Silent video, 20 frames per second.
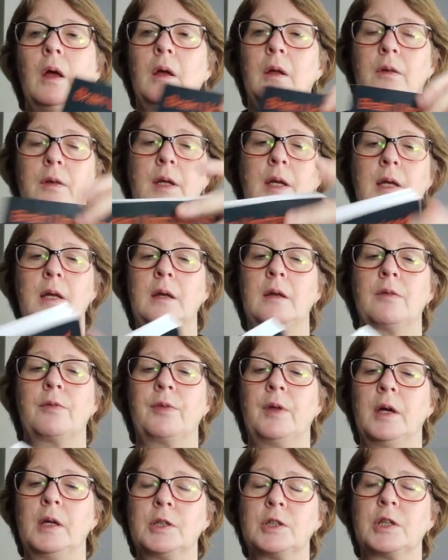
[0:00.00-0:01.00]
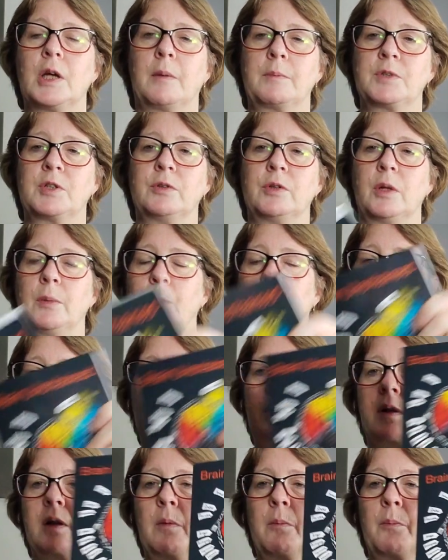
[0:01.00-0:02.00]
The third chapter of the
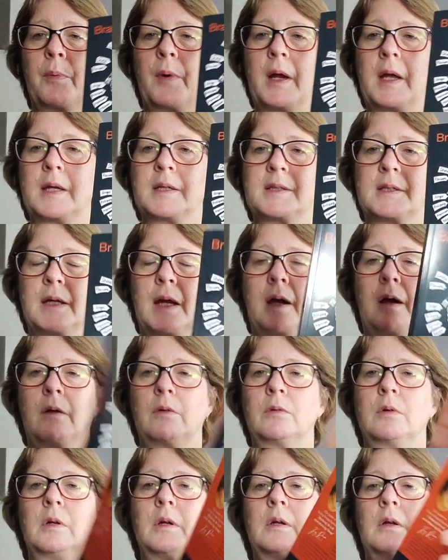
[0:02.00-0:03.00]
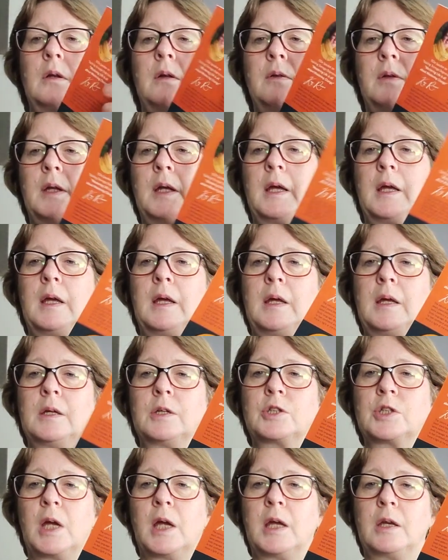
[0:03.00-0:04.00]
book then breaks down the
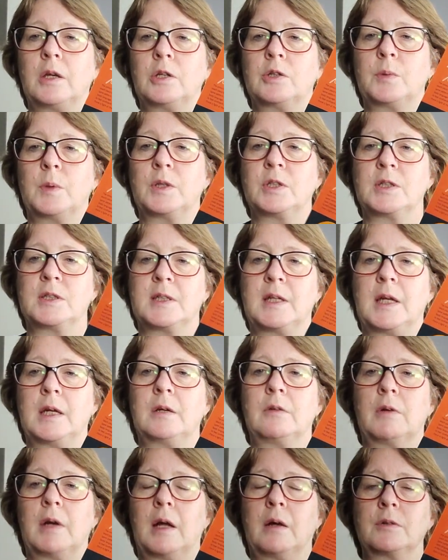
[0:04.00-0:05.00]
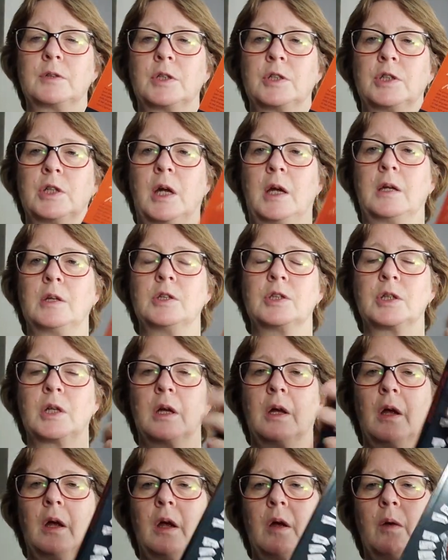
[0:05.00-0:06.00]
change, which is the inner and outer change,
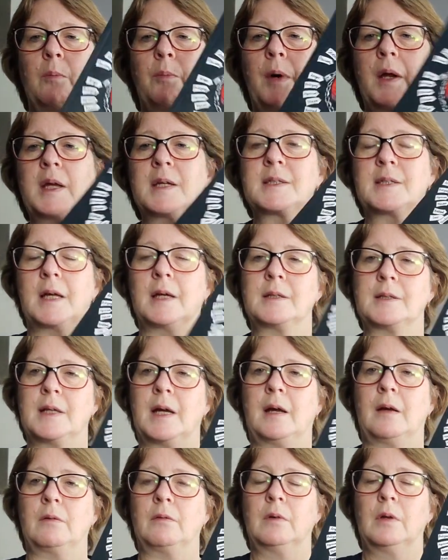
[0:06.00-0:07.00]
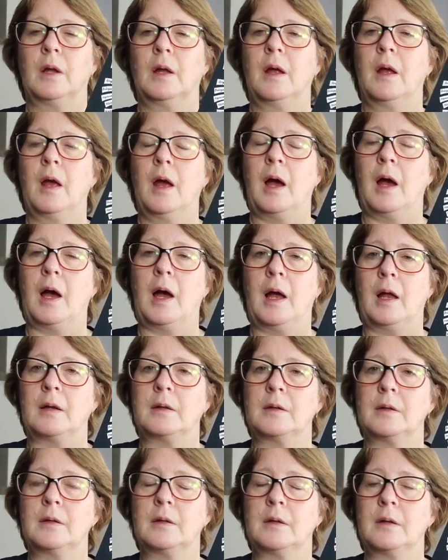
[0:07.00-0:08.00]
breaks that down.
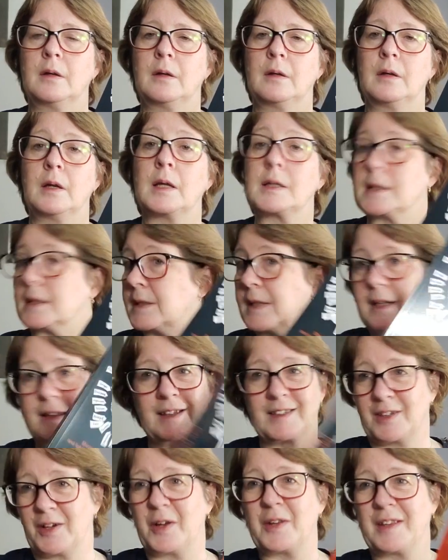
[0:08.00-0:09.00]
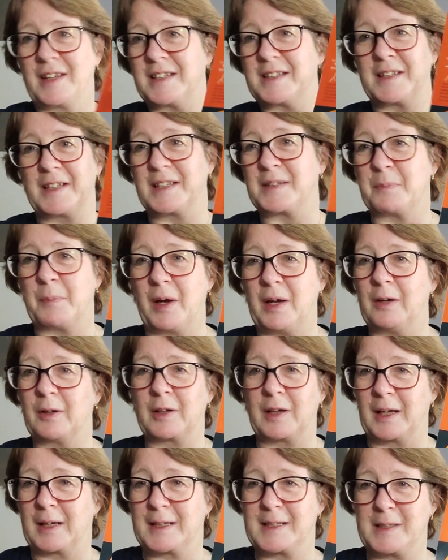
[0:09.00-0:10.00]
And as I said, this might look
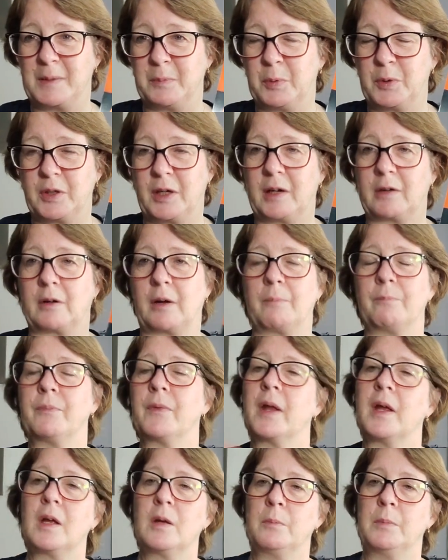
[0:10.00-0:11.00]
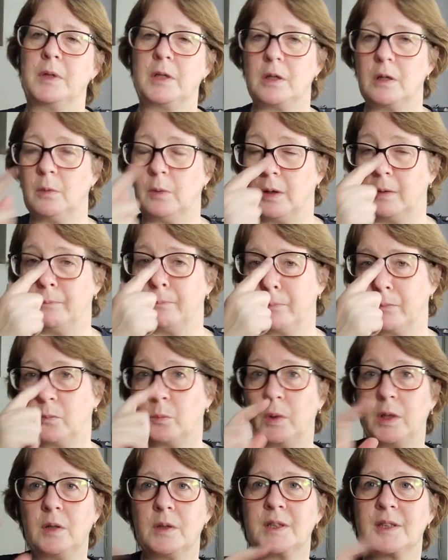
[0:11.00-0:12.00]
like a simple diagram, but you know what?
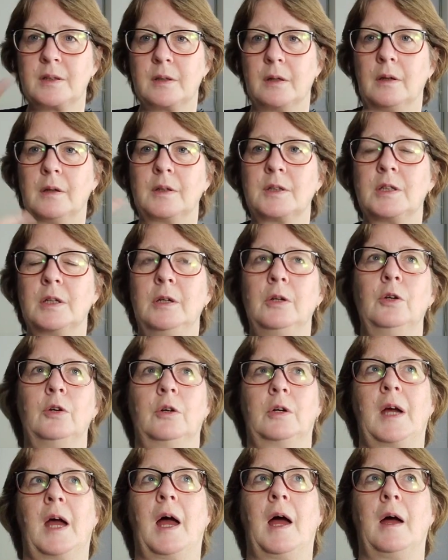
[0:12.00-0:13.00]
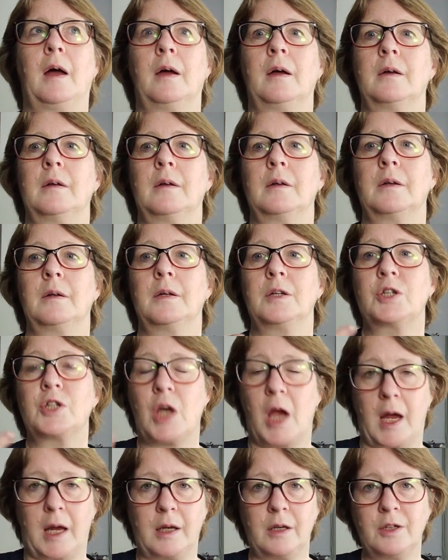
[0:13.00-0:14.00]
When you start to look at
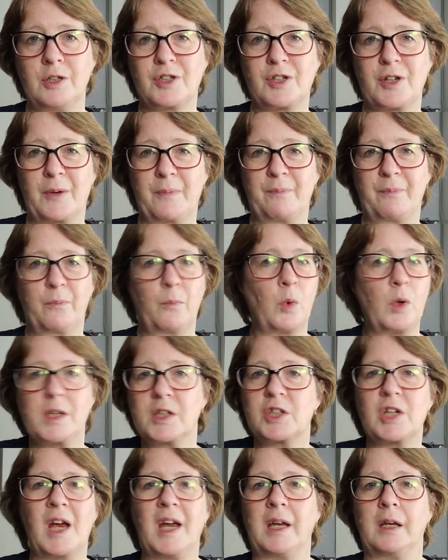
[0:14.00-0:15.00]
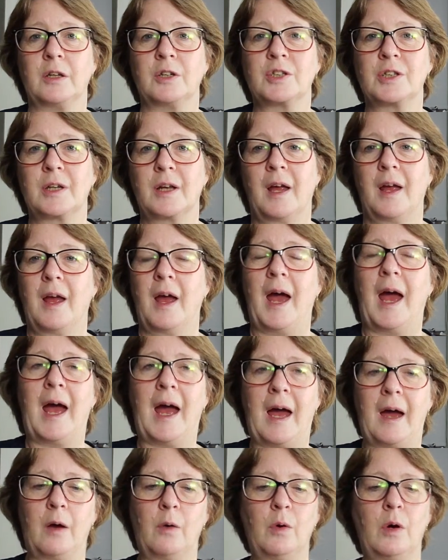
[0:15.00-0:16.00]
change, what is change?
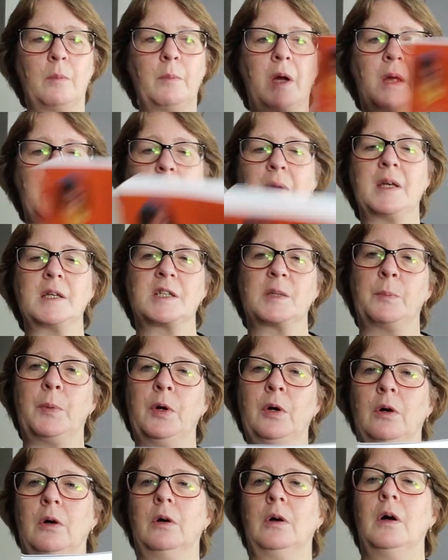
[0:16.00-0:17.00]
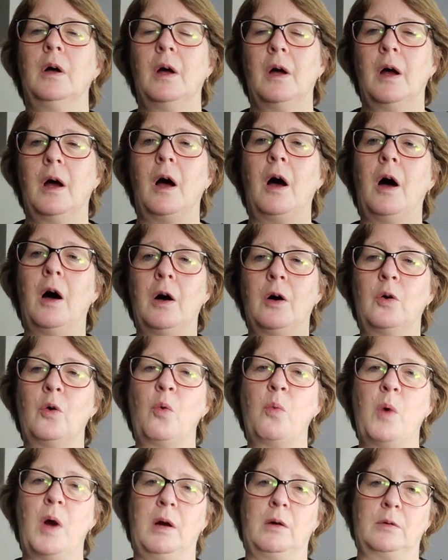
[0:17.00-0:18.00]
How am I meant to put a whole
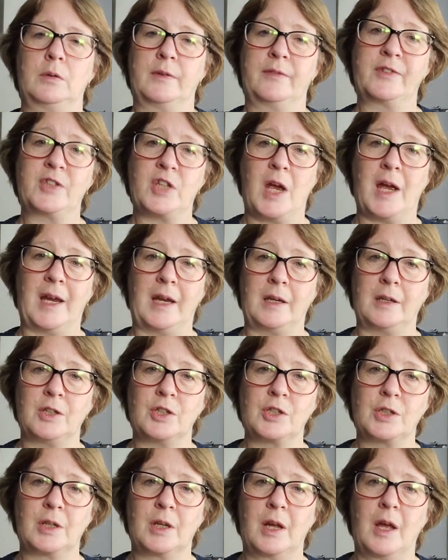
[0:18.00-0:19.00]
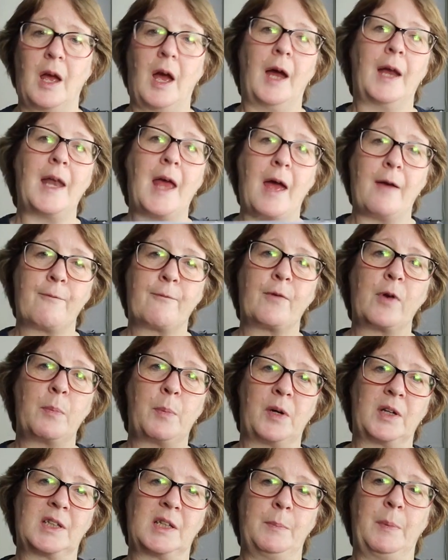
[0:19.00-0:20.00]
world of change and every
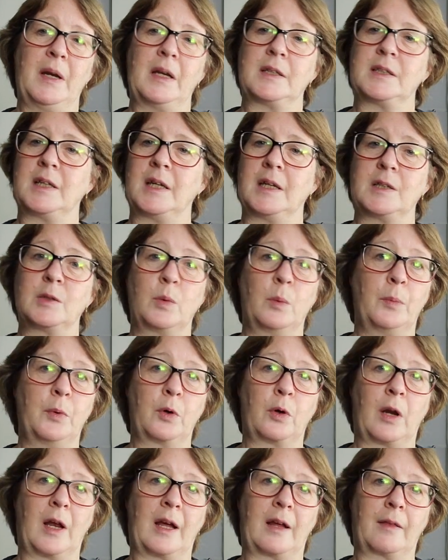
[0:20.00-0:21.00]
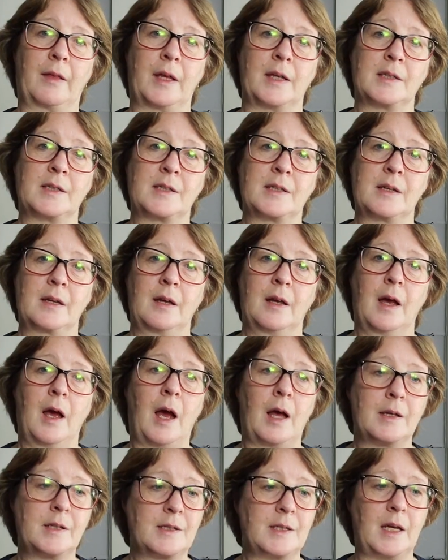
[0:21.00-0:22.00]
possibility into a book like this
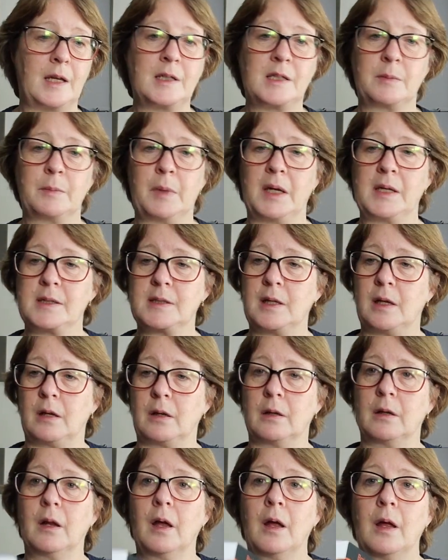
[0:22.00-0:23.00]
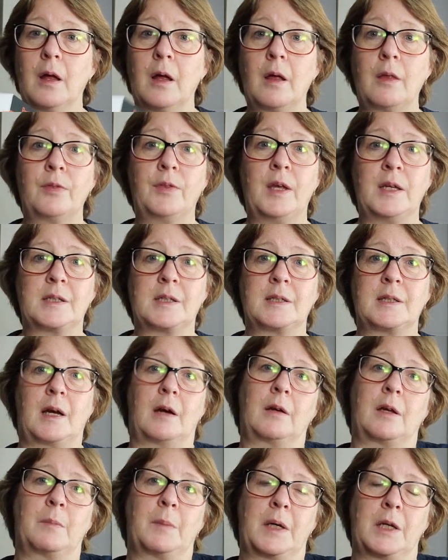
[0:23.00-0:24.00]
and say to my son, this is how
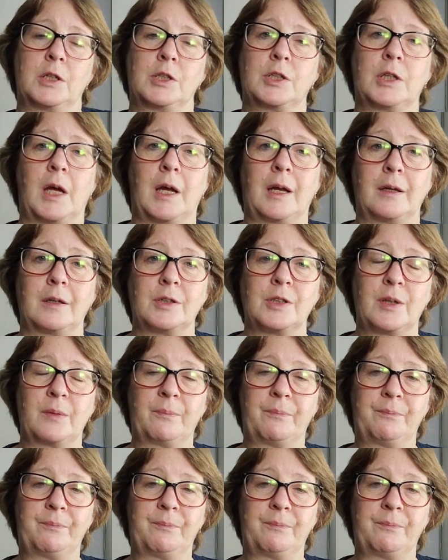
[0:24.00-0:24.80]
you manage change?